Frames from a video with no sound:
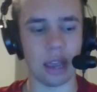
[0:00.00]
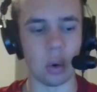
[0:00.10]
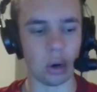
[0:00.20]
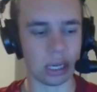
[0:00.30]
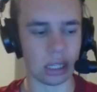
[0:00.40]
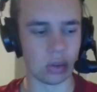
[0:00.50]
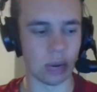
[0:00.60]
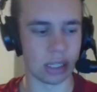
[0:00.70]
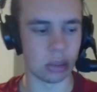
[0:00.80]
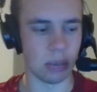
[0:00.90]
And Oregon's
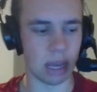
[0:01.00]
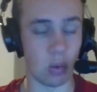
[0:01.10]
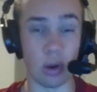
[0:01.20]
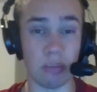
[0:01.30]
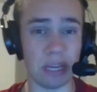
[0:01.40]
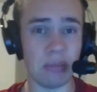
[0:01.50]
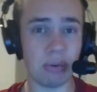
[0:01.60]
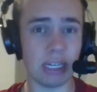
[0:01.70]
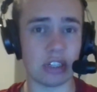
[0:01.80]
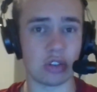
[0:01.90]
resume would be
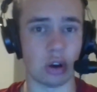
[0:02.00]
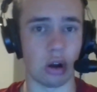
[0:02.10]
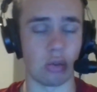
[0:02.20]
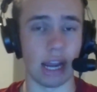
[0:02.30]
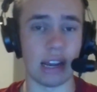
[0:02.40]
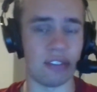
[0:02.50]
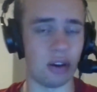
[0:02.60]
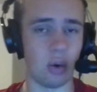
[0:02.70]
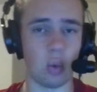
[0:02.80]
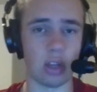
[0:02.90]
pretty strong, right? If
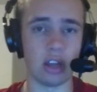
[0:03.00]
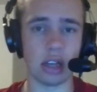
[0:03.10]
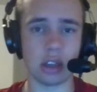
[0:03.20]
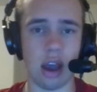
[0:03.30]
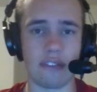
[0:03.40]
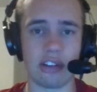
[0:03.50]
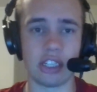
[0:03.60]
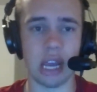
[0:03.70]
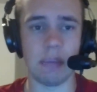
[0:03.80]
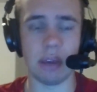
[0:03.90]
they're a one-loss
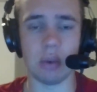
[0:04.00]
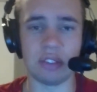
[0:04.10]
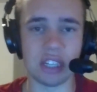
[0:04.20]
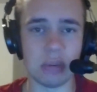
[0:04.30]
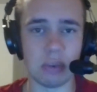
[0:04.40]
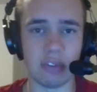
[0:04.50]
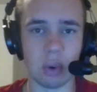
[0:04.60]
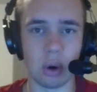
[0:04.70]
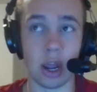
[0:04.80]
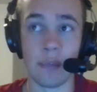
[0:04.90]
conference champion, we've seen
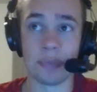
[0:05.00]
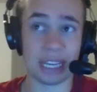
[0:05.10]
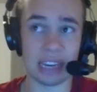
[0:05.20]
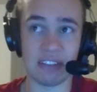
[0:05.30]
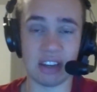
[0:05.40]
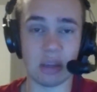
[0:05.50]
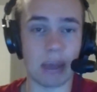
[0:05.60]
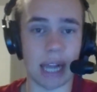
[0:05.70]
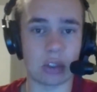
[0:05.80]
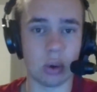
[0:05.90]
before, even in
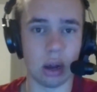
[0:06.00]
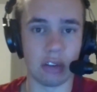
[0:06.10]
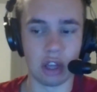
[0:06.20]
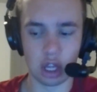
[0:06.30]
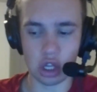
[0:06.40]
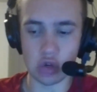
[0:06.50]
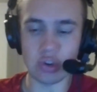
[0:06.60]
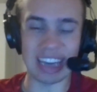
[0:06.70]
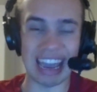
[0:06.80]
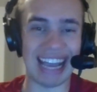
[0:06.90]
the Pac-12,
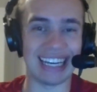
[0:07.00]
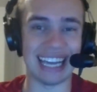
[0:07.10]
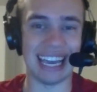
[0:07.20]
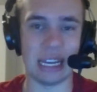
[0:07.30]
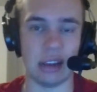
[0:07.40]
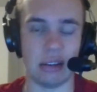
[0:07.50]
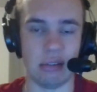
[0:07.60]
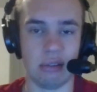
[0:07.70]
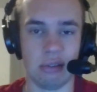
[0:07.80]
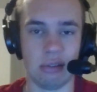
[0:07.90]
you can get in.